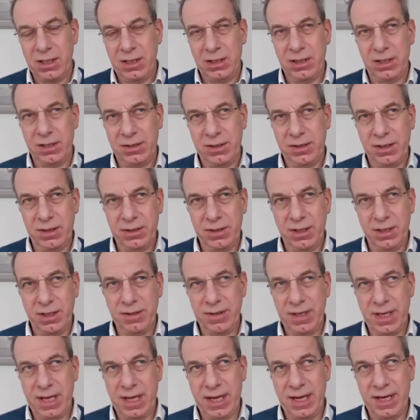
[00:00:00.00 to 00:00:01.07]
that
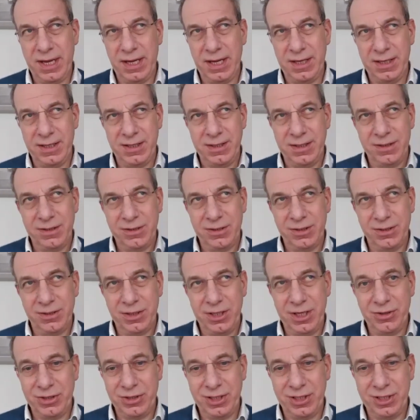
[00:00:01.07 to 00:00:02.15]
they're sort of
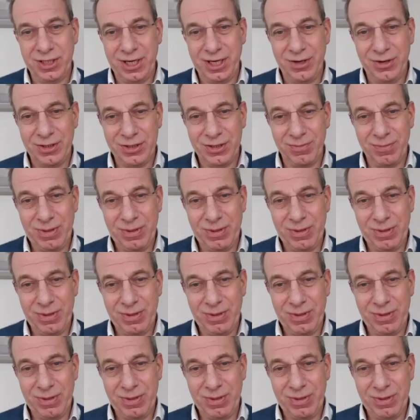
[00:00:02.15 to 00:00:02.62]
nearest